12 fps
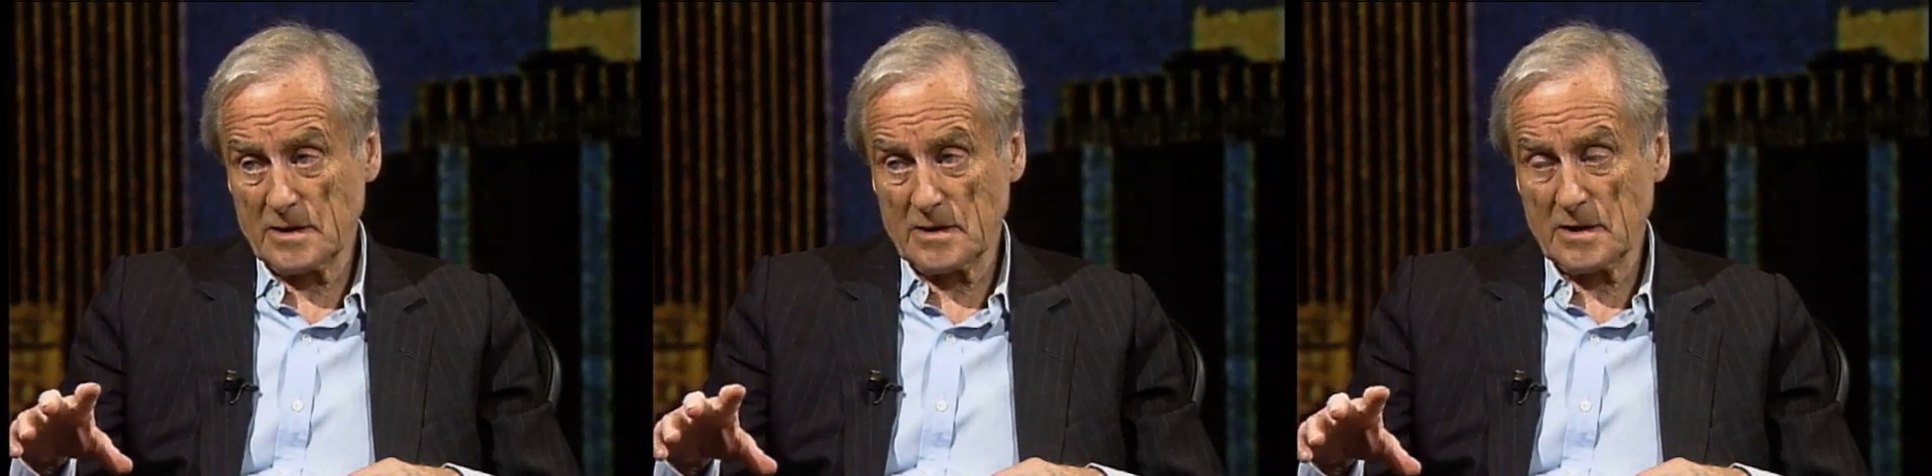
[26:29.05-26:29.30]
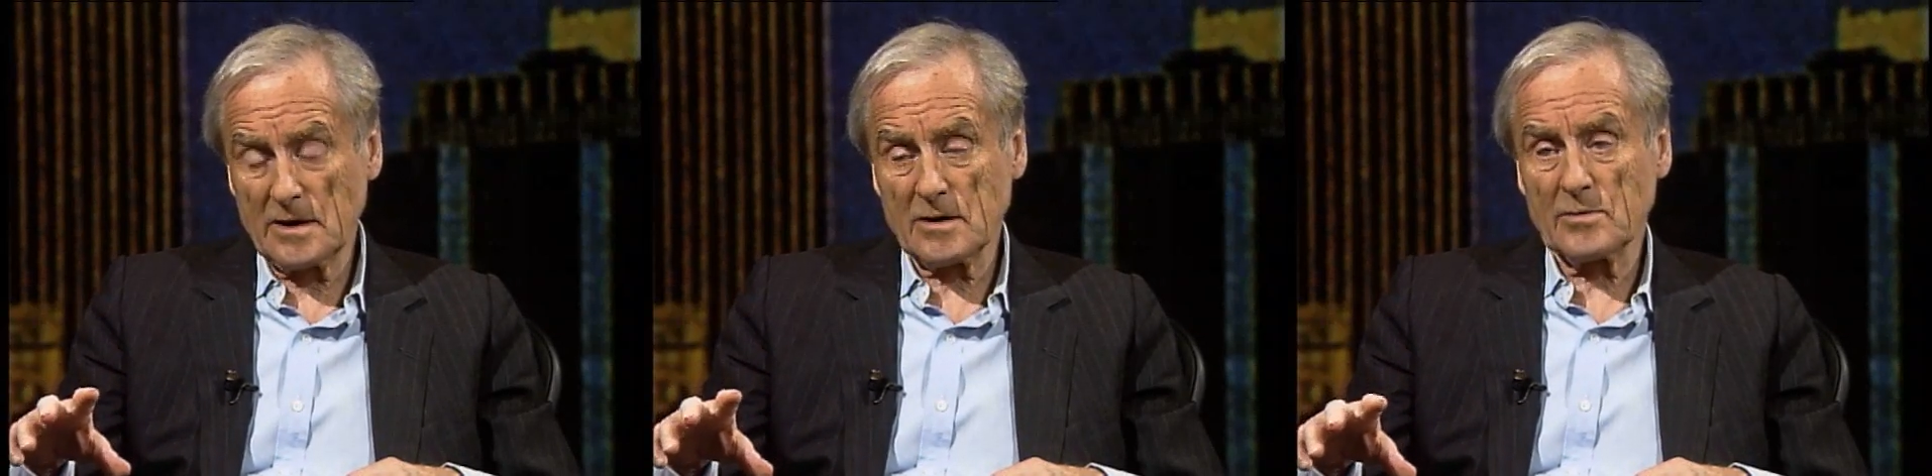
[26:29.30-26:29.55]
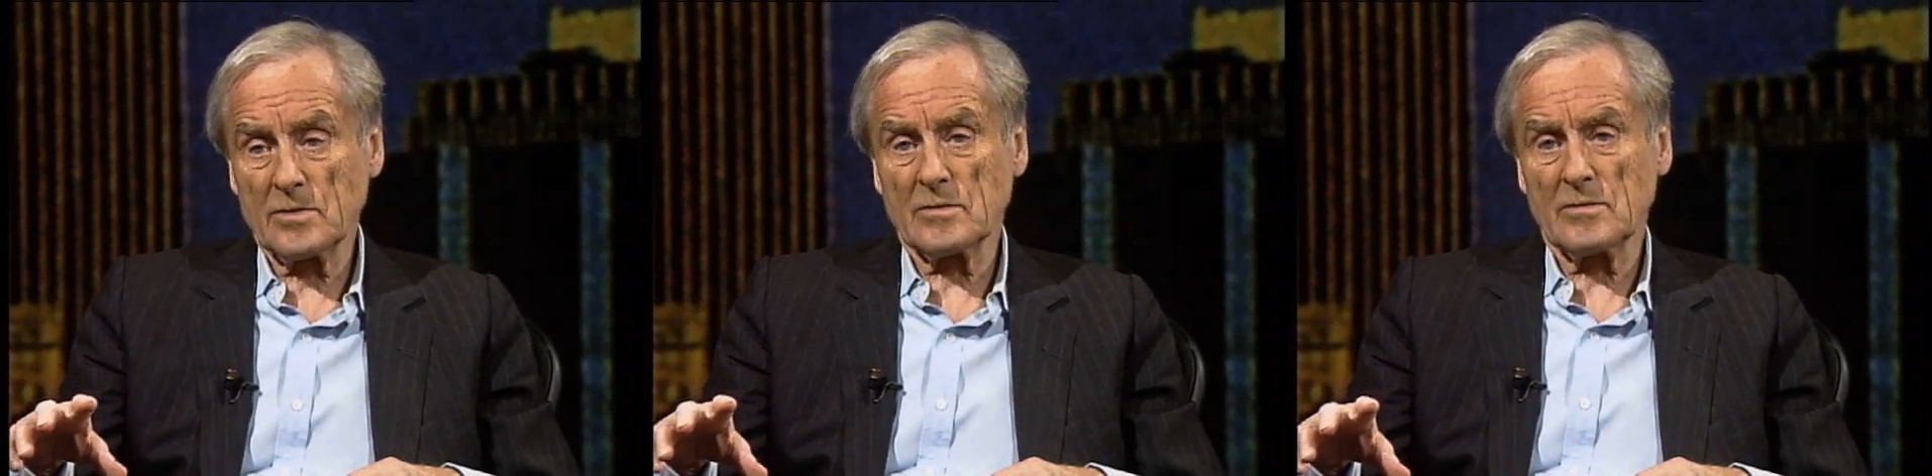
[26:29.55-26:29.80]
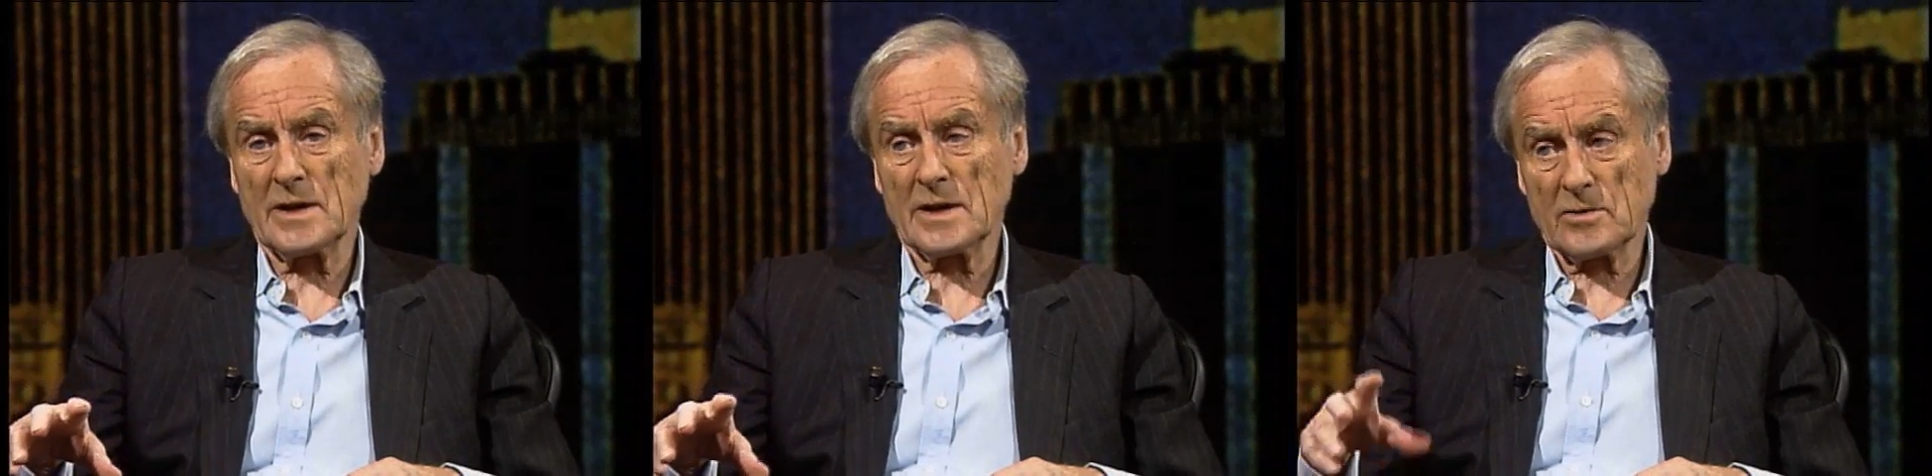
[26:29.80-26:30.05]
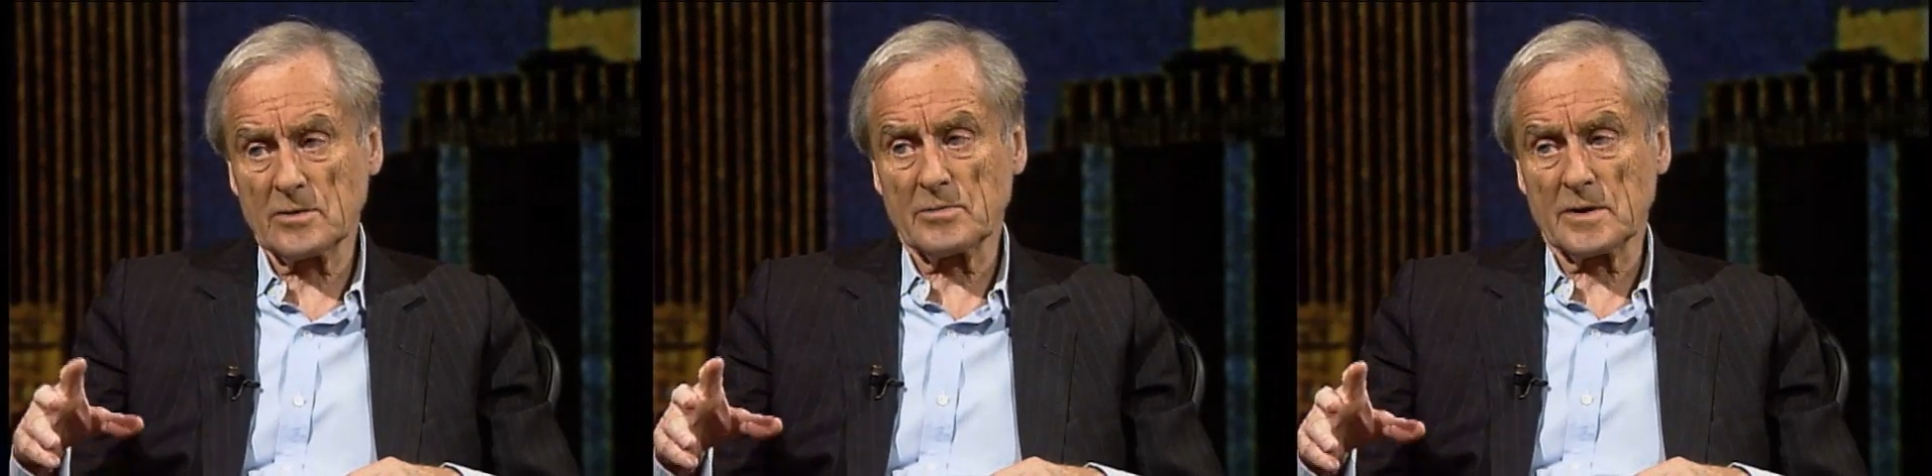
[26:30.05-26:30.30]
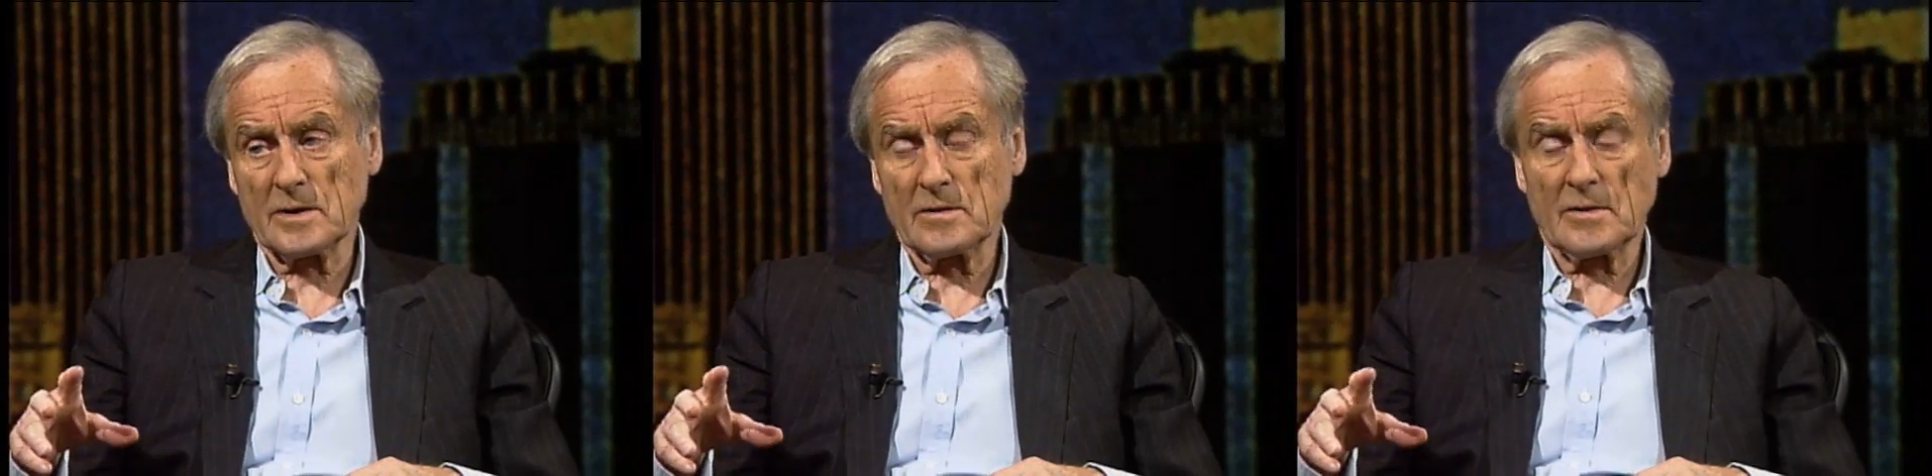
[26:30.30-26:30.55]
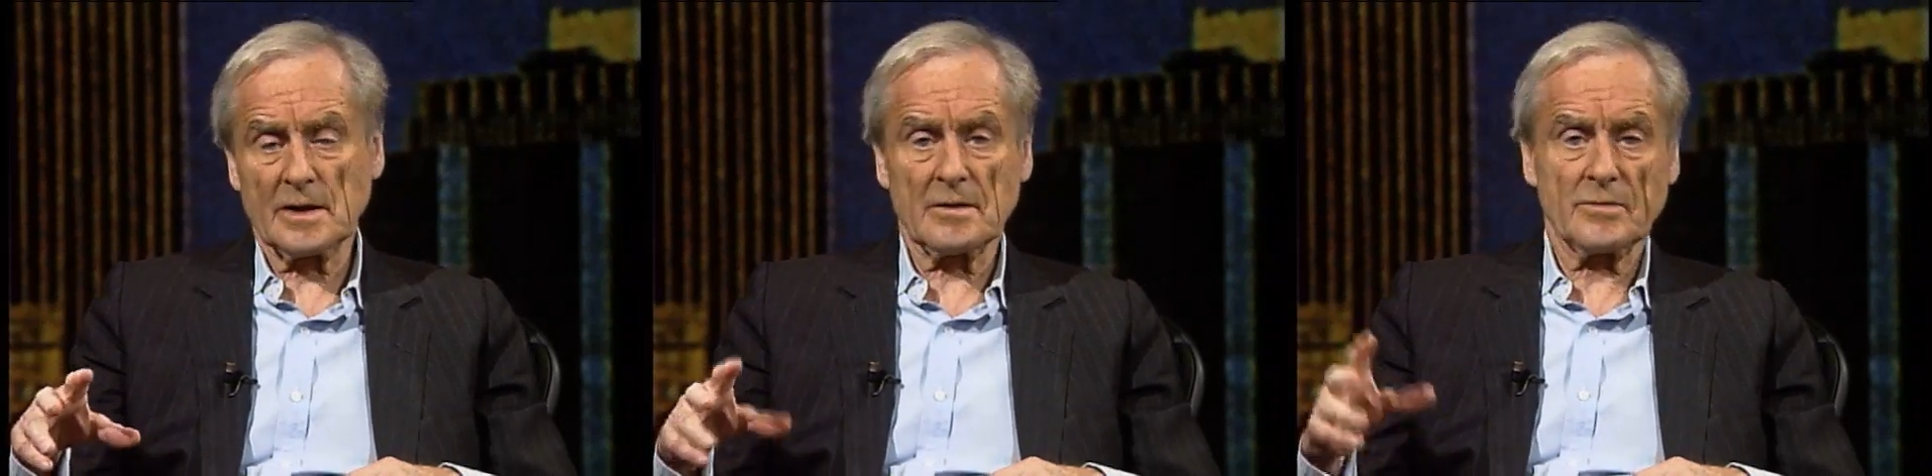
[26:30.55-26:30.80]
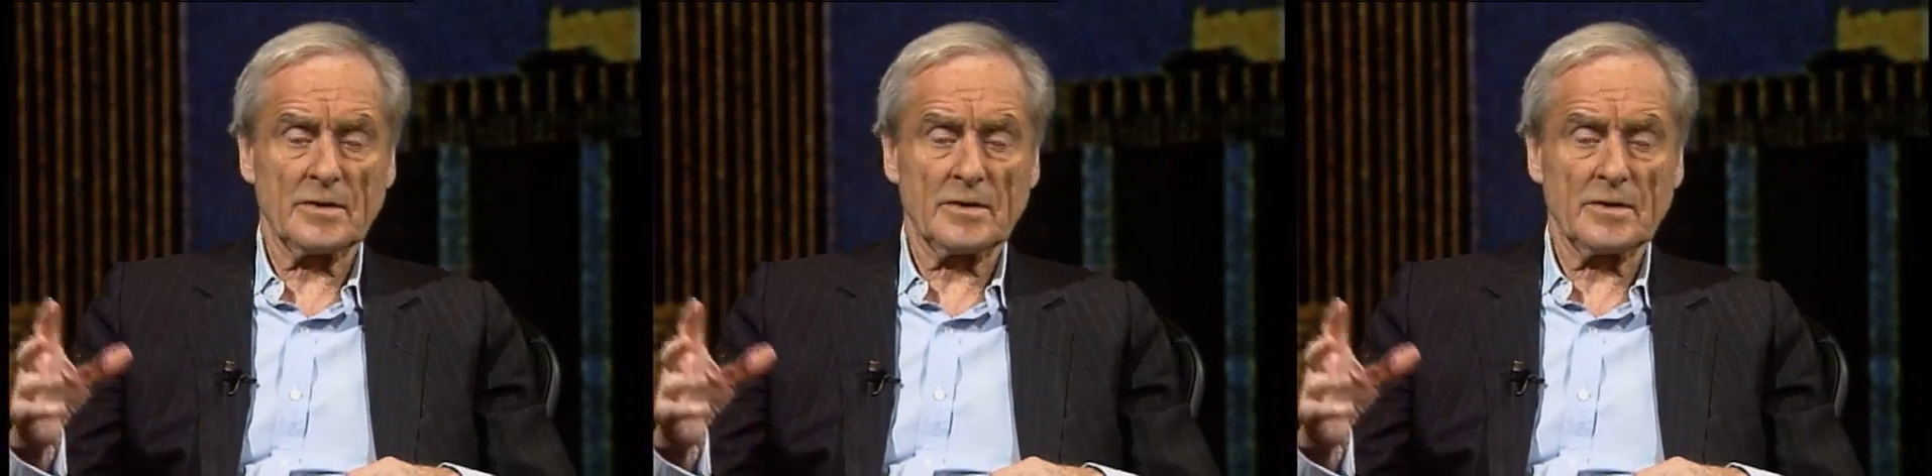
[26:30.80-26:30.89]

I don't know, but it could be. Why not?